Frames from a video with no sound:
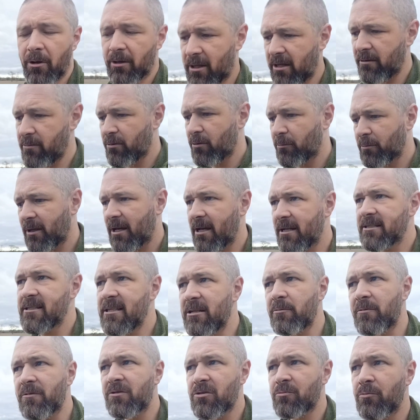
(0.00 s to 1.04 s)
keep you
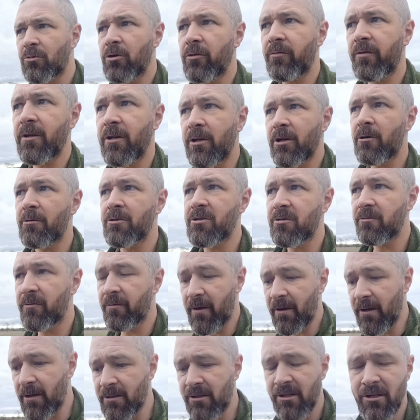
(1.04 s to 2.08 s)
updated with some more videos and
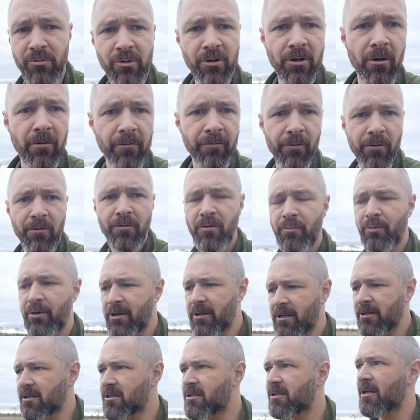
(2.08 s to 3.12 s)
things as we go through the
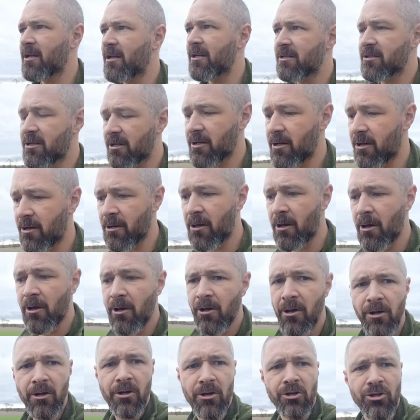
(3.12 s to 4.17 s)
breeding season and
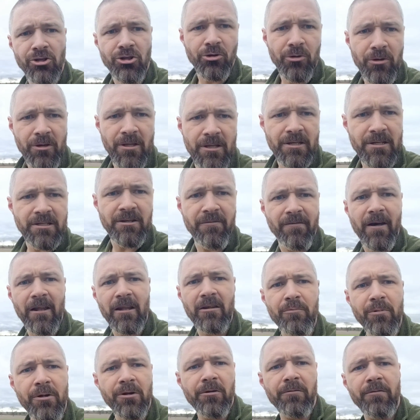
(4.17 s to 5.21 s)
show you the
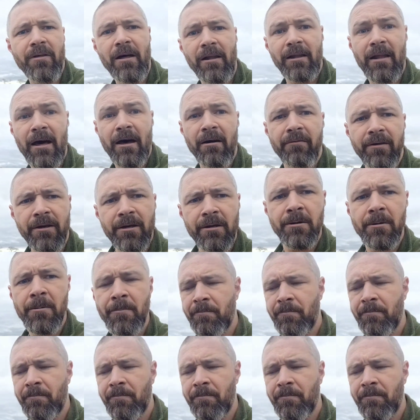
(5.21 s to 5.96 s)
development of that larvae.